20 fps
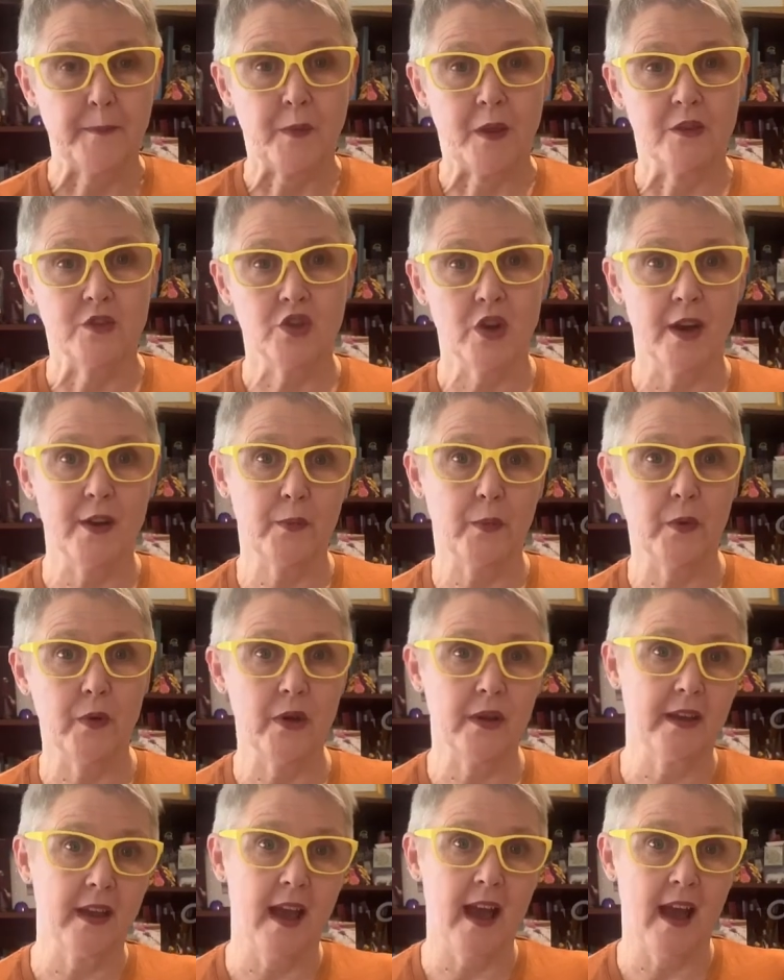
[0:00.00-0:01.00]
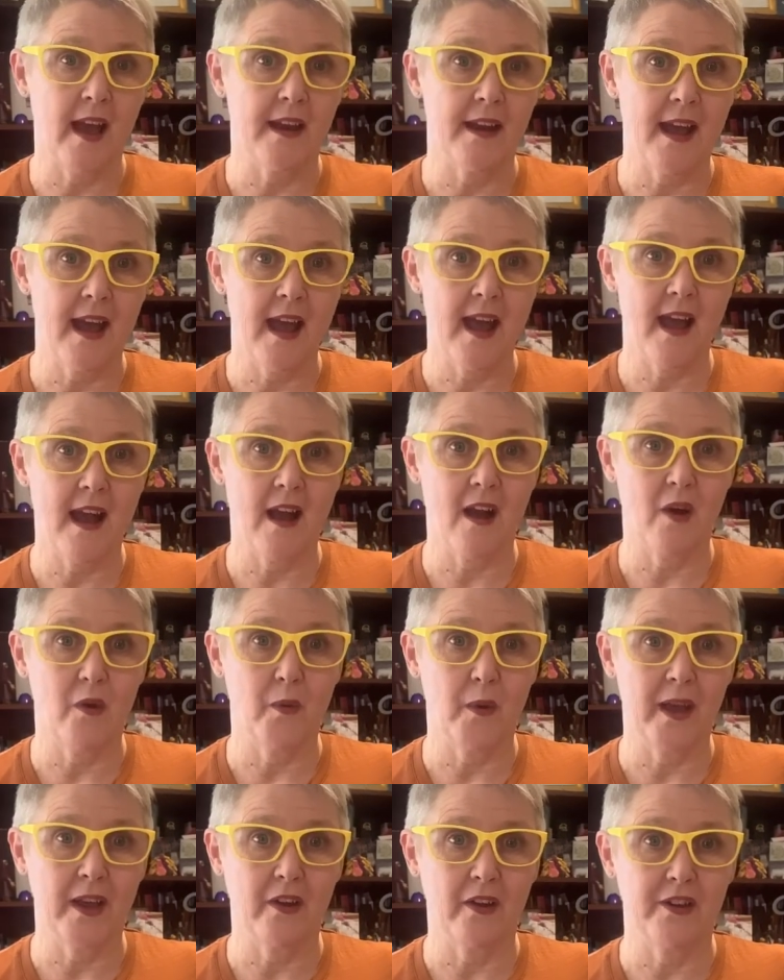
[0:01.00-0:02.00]
trying to work out how
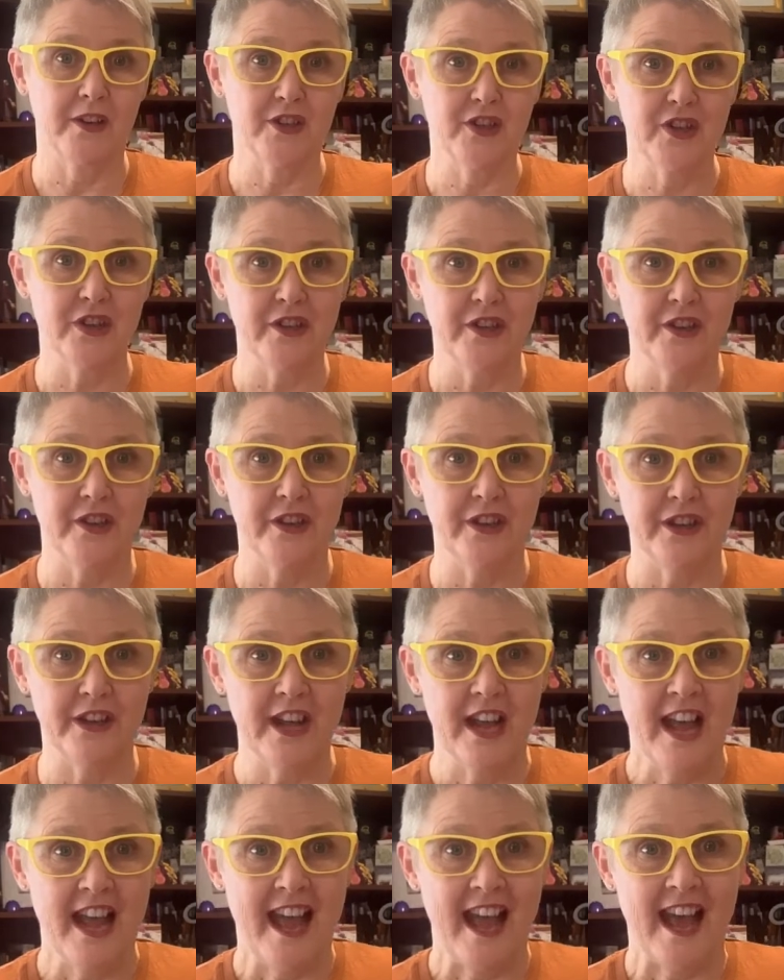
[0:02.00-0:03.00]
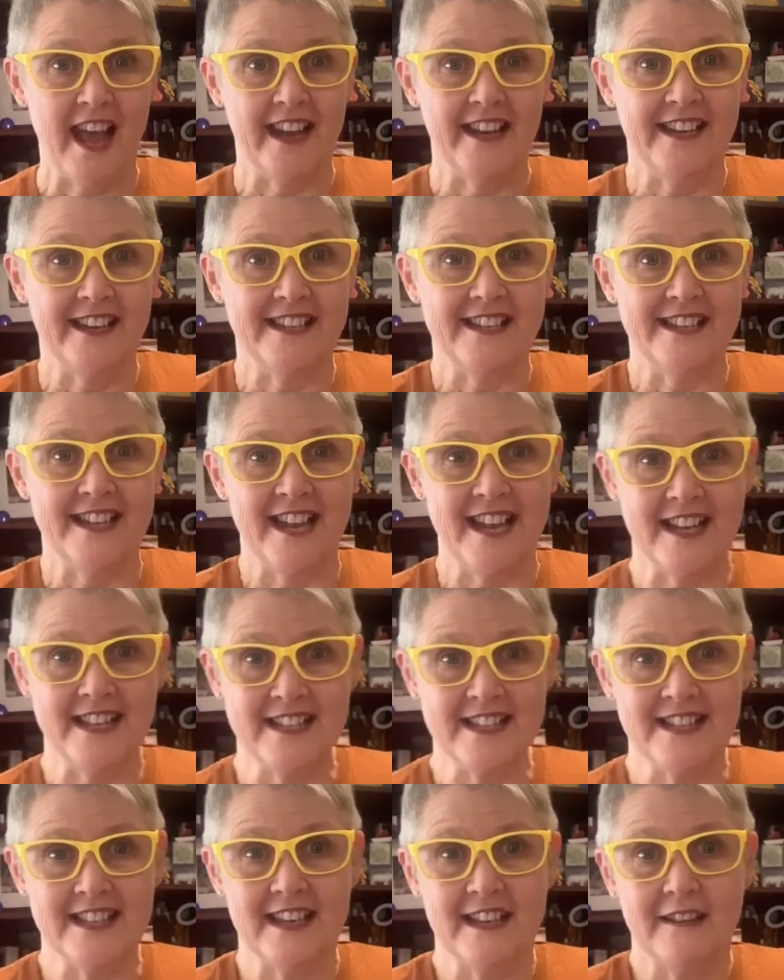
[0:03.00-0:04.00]
we're going to turn an
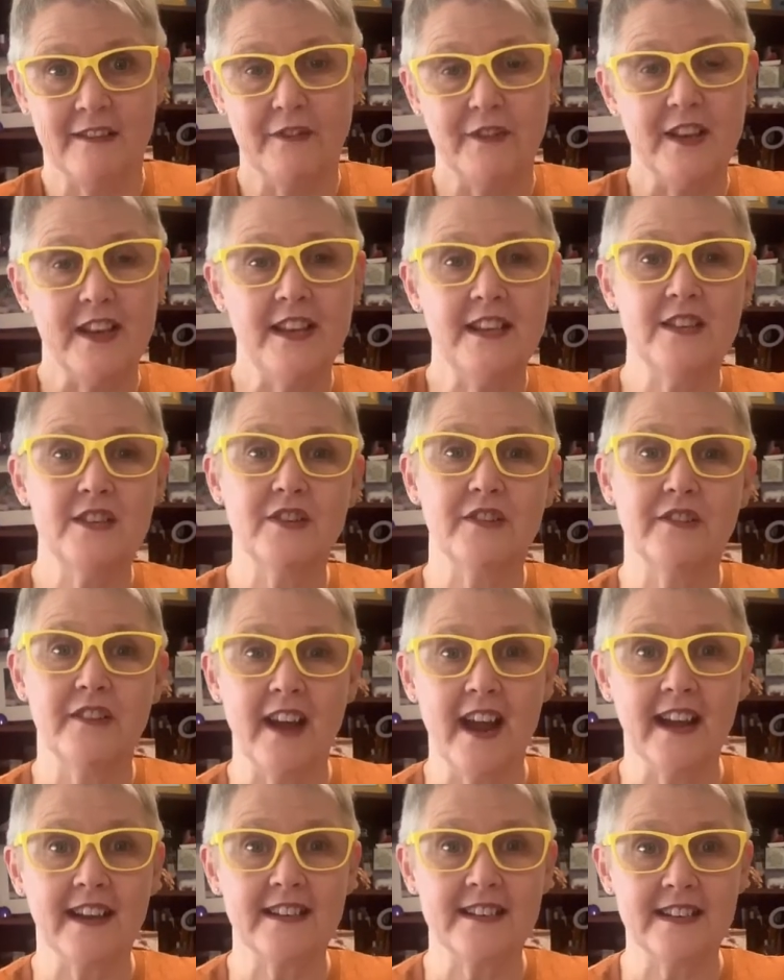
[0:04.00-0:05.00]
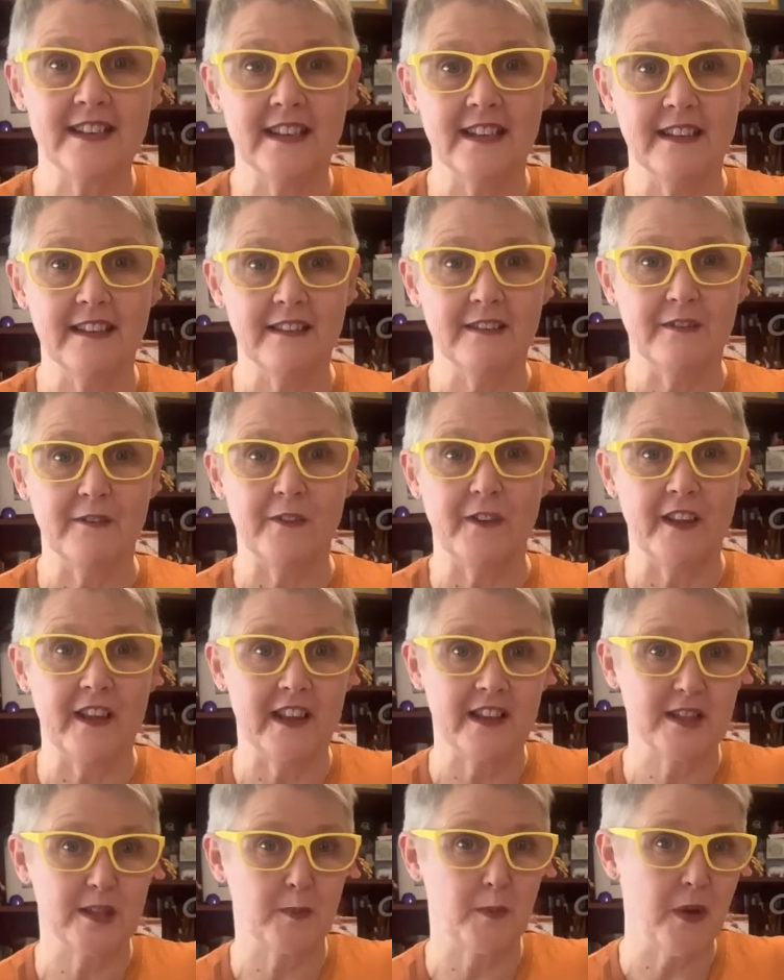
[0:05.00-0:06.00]
intensive interactive
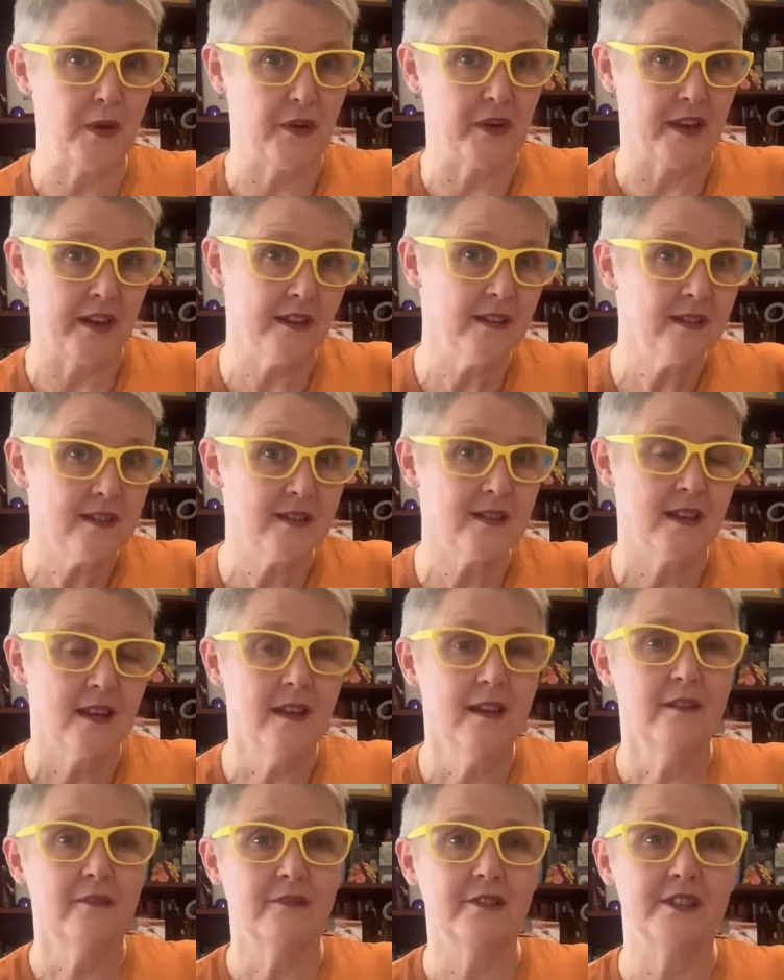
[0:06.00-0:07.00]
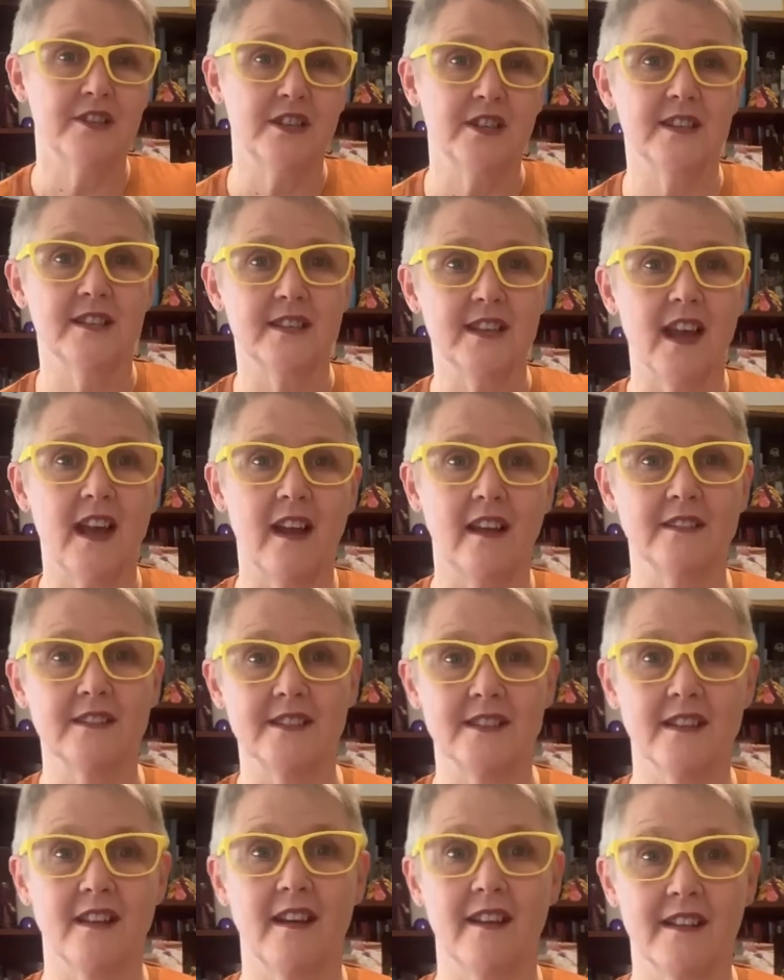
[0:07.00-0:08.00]
experience, which is how
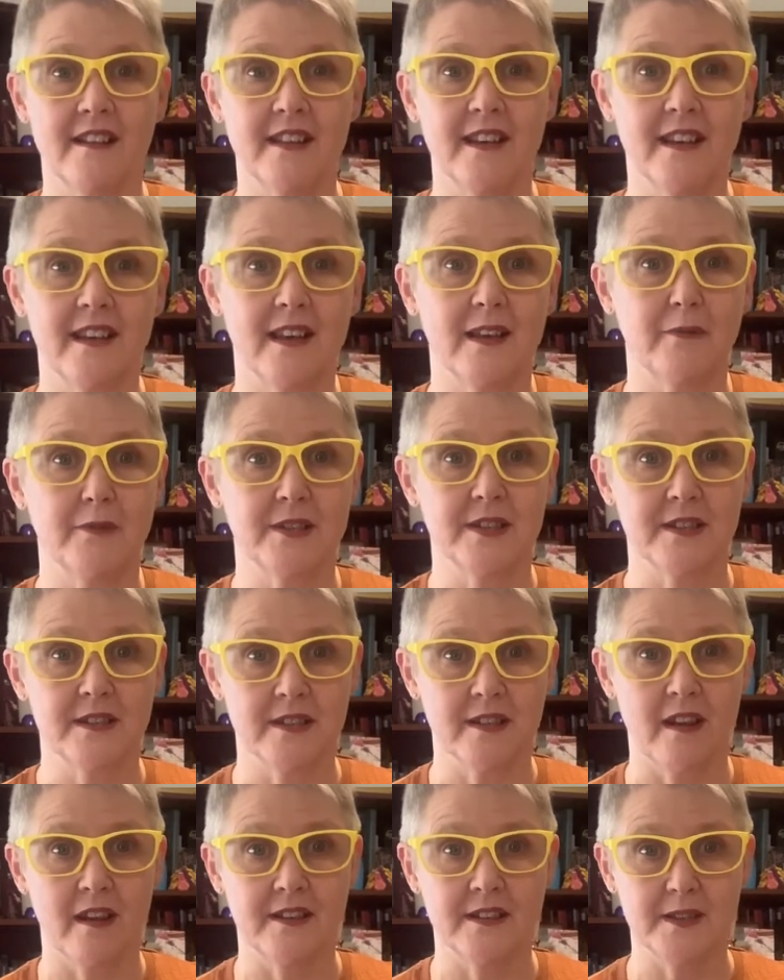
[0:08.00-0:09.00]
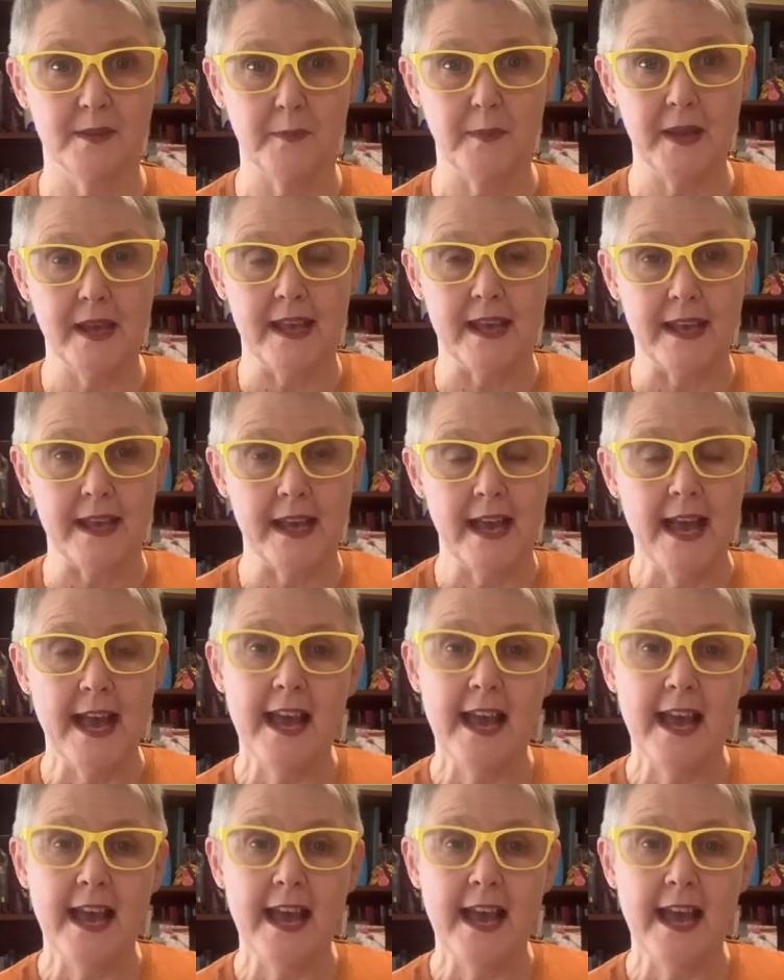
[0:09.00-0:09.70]
design thinking was designed to be,